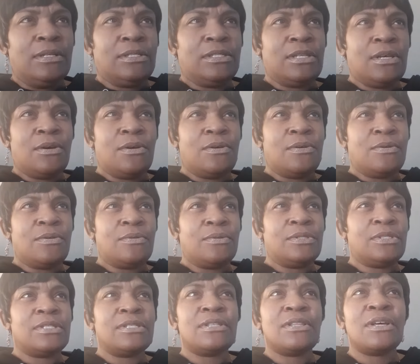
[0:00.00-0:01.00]

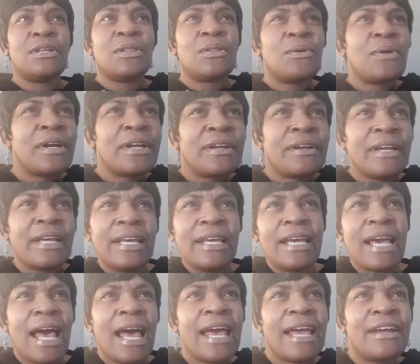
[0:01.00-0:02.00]
the lawyer he
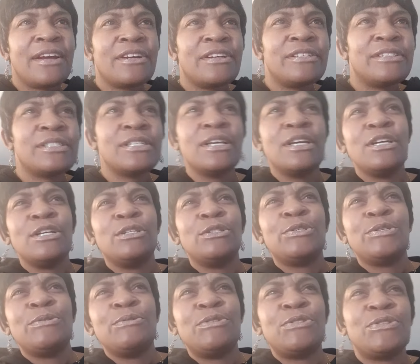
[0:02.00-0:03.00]
hires
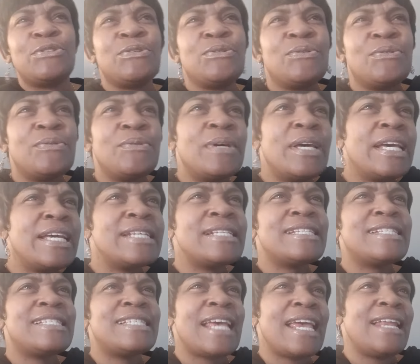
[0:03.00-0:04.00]
to sue
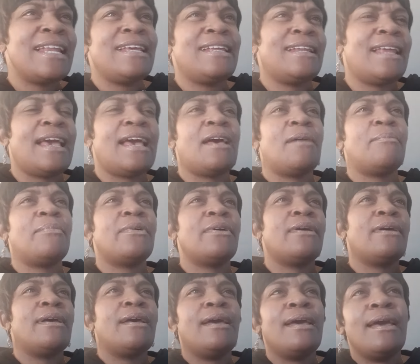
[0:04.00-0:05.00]
his dating
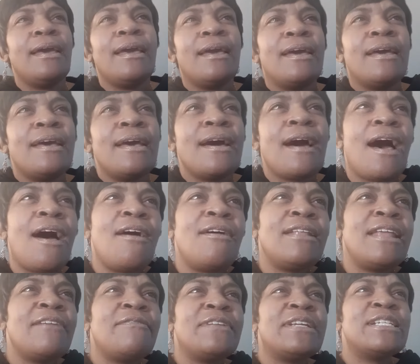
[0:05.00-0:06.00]
app.
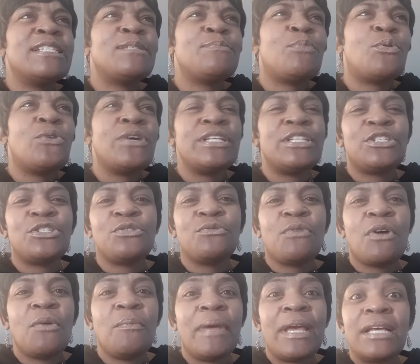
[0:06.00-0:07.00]
All evidence points to
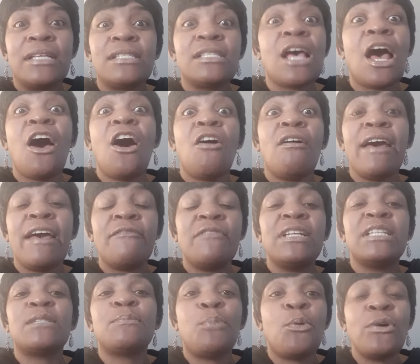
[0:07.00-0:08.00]
romance. All
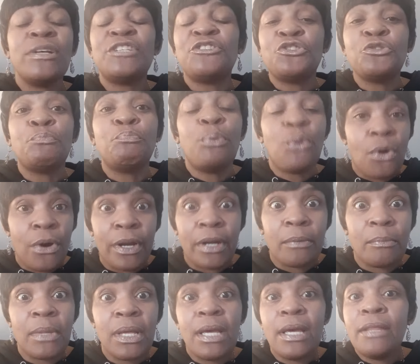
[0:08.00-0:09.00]
evidence points to
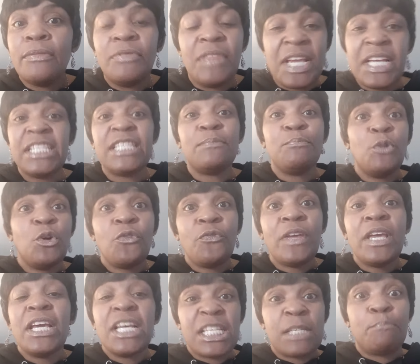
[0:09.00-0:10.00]
boredom. This
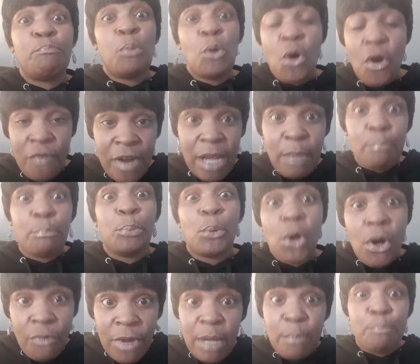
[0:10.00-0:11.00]
movie is boring,
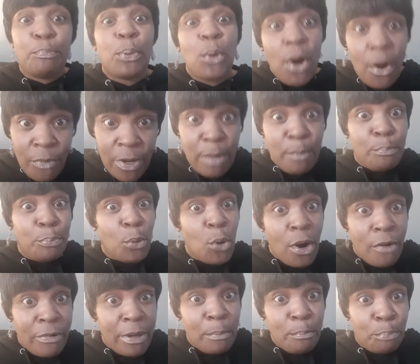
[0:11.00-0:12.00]
boring, boring,
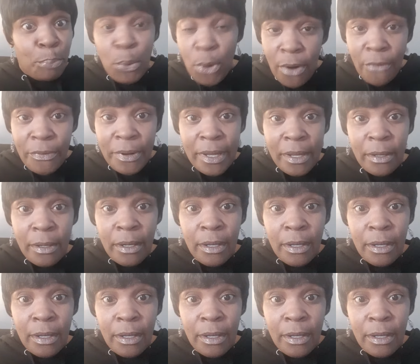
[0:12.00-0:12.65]
boring, boring.